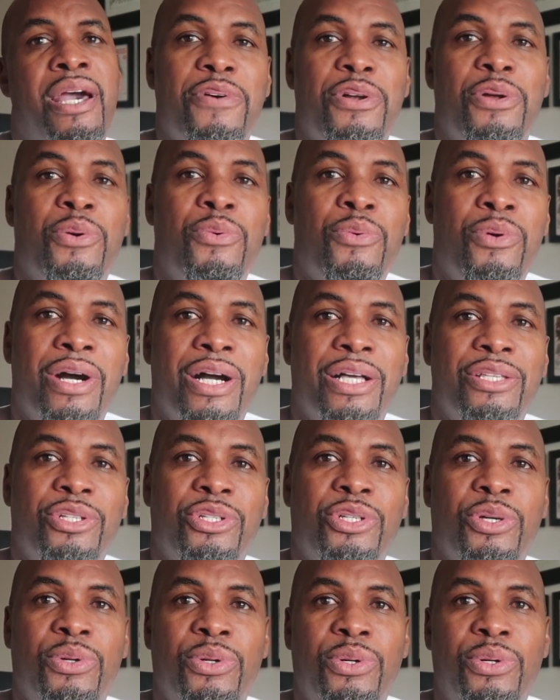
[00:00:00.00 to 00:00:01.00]
For the
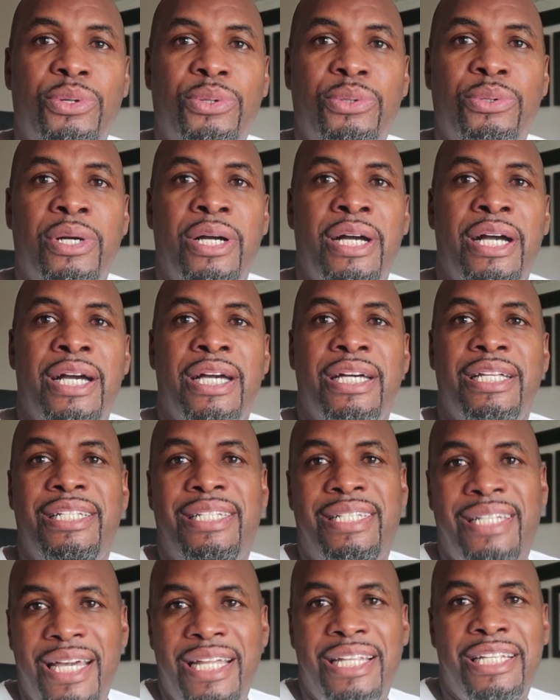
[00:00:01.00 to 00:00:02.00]
ones who
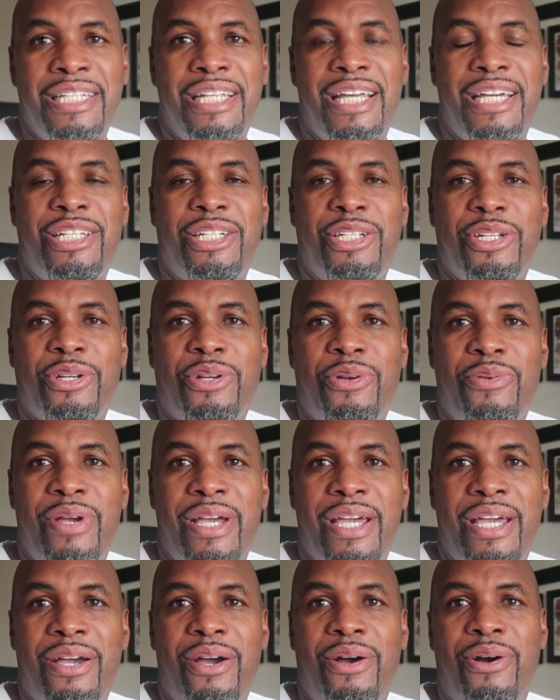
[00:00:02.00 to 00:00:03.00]
didn't
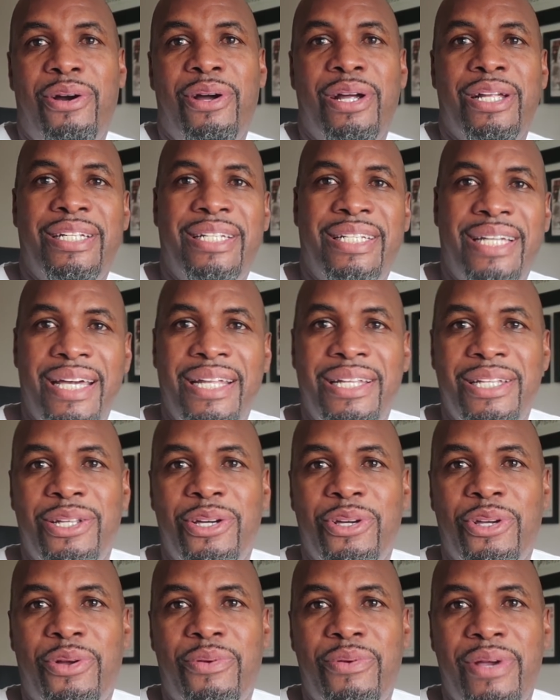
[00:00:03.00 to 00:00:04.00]
disagree or didn't
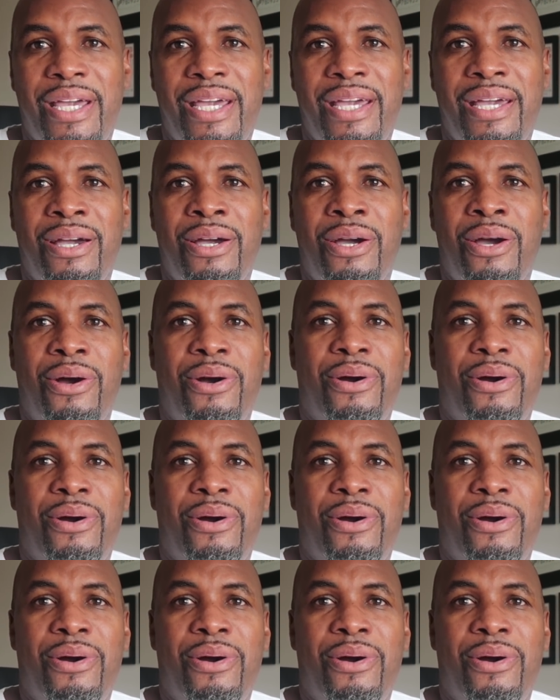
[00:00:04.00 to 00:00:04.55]
agree